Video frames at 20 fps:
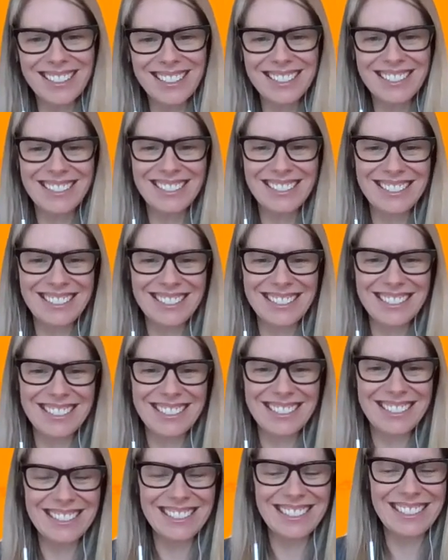Yeah, it's
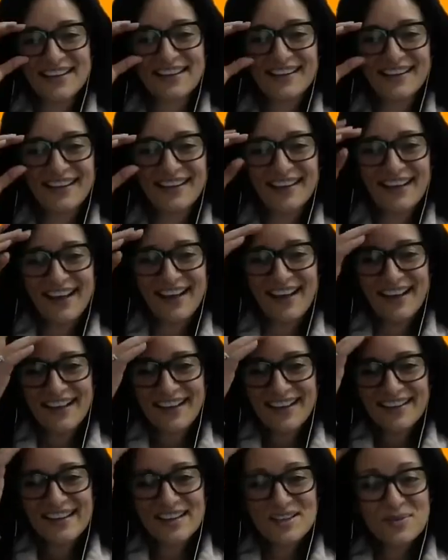nuts.
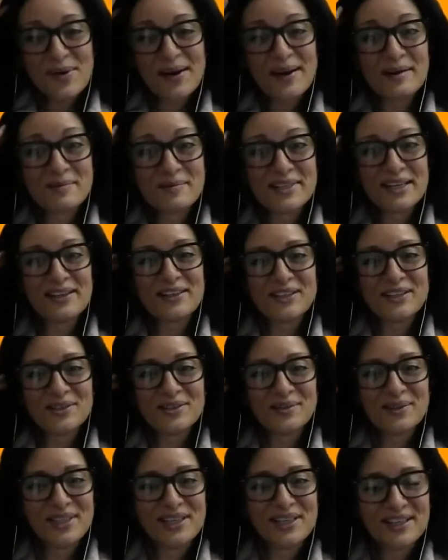That's why I'm telling
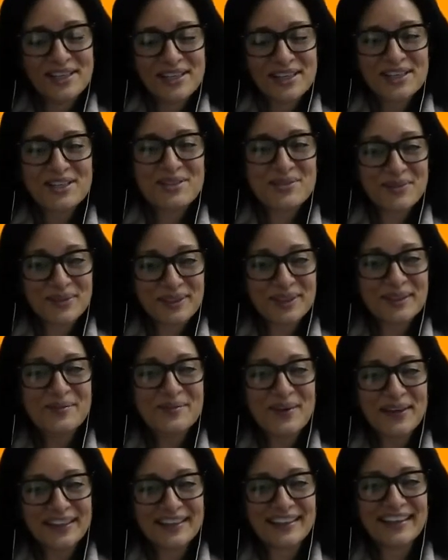you, when you really
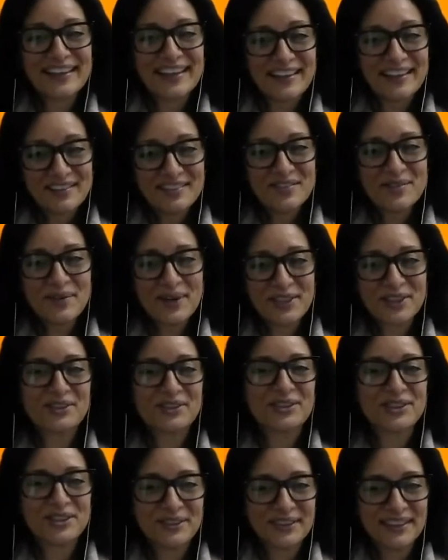want to love what
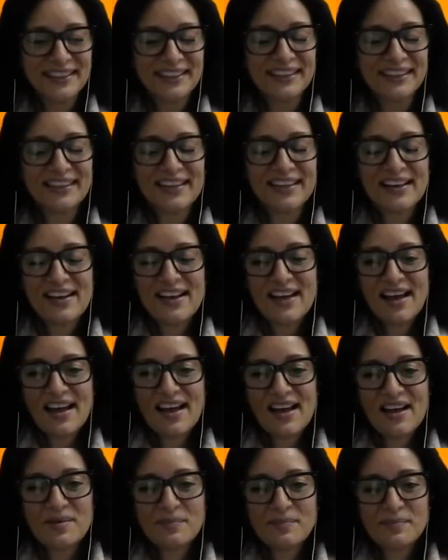you're doing,
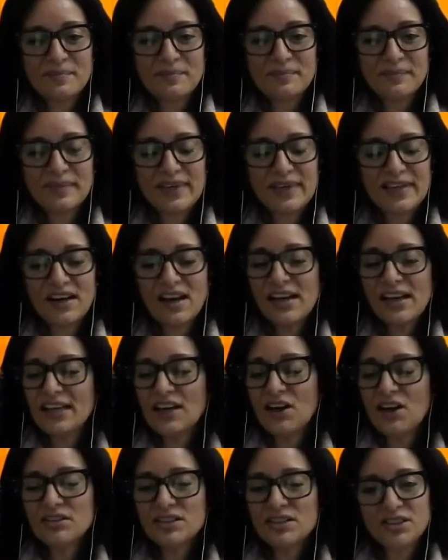it
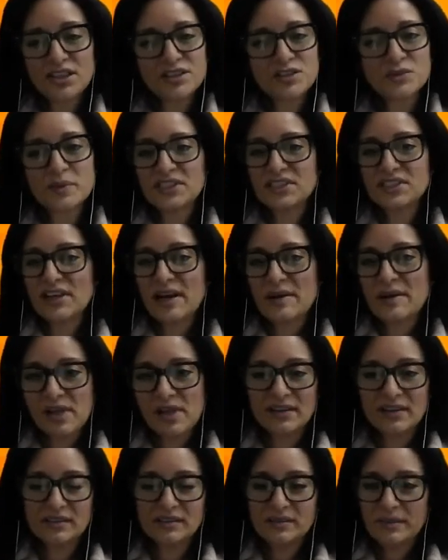all starts with a
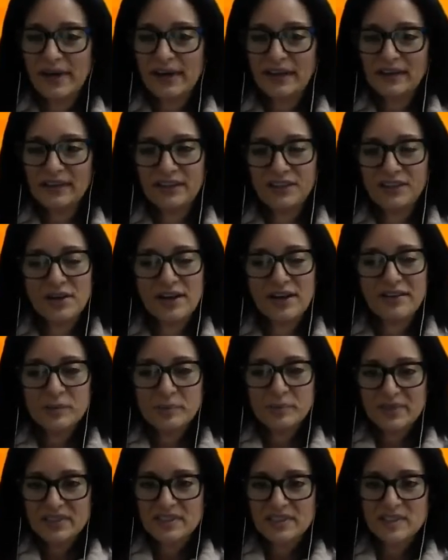timeline, right? And you have your
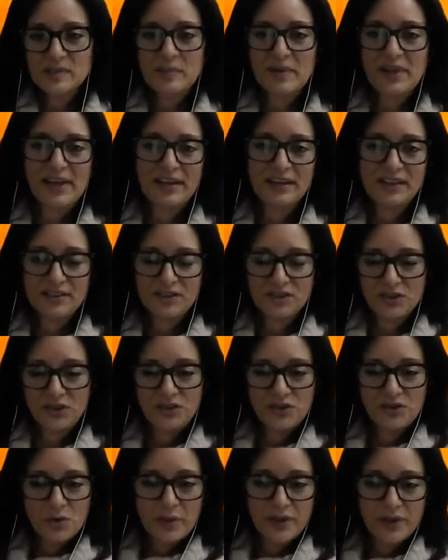business plan, so
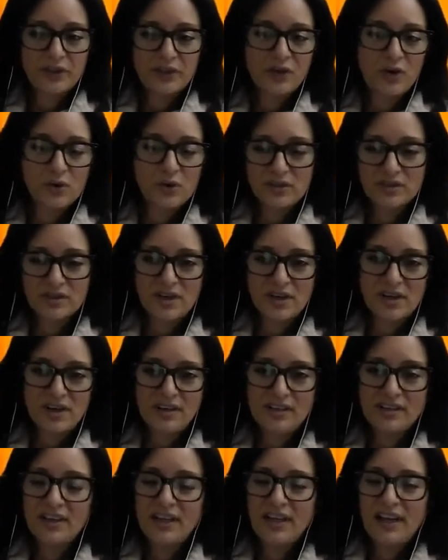you know what your goals are,
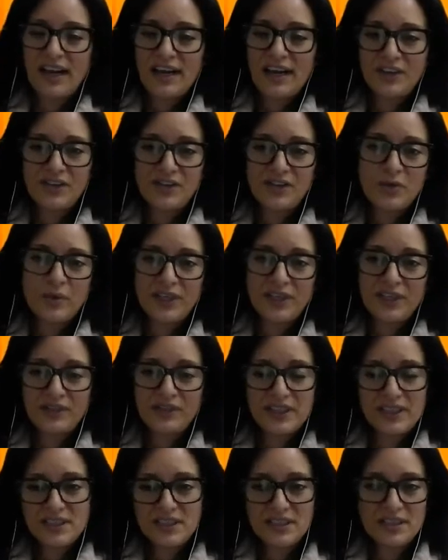and you know what you
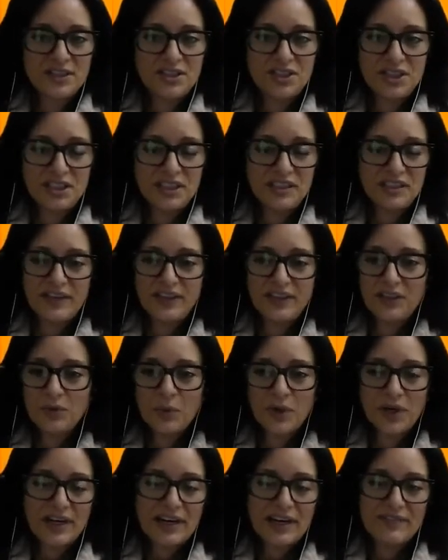need to achieve, and you
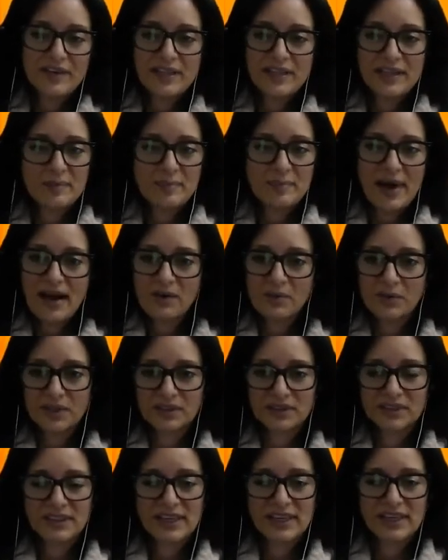work everything
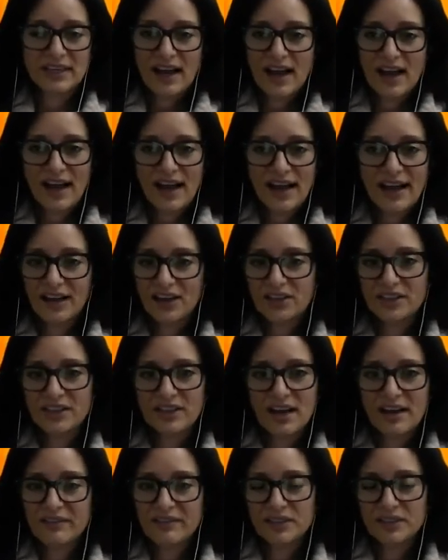backwards. And I could
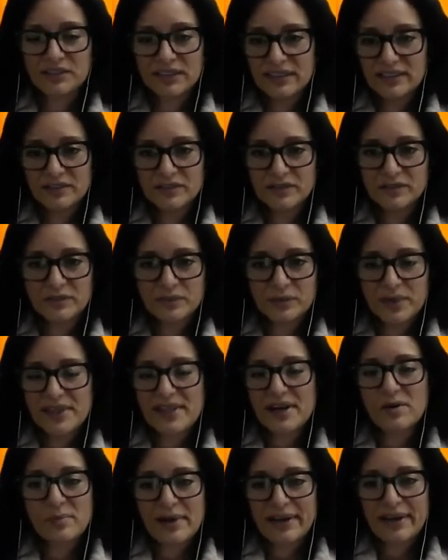never live
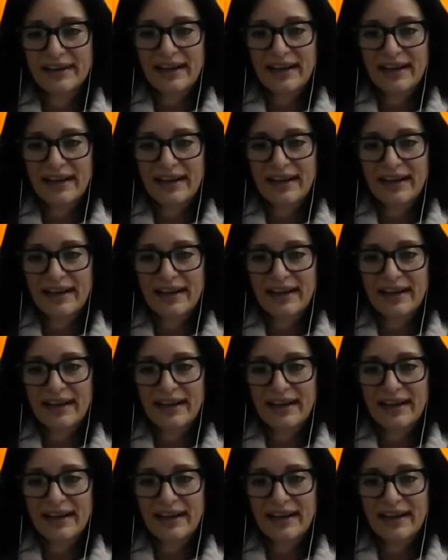without my